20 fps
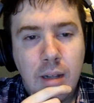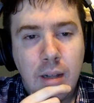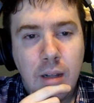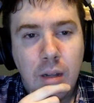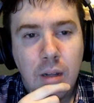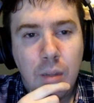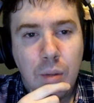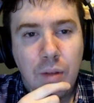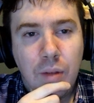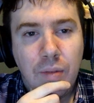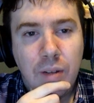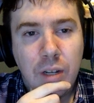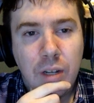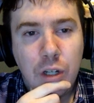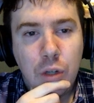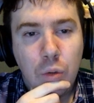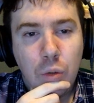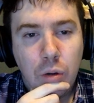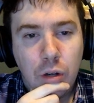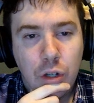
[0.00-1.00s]
bit of an
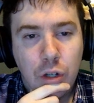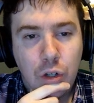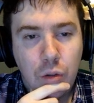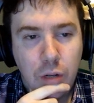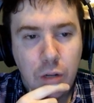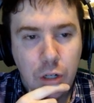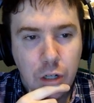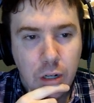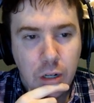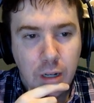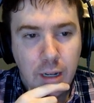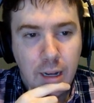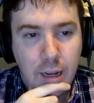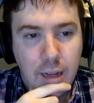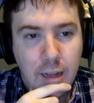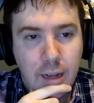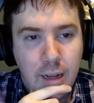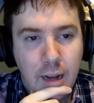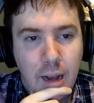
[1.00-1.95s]
issue orchestrationally in that